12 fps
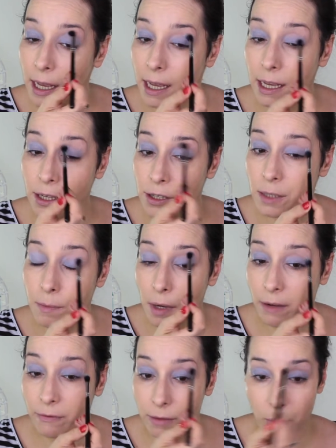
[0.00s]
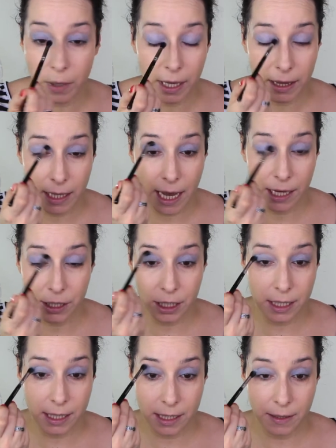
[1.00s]
and just buff away the
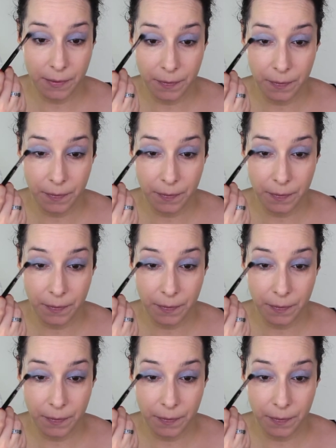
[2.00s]
edges.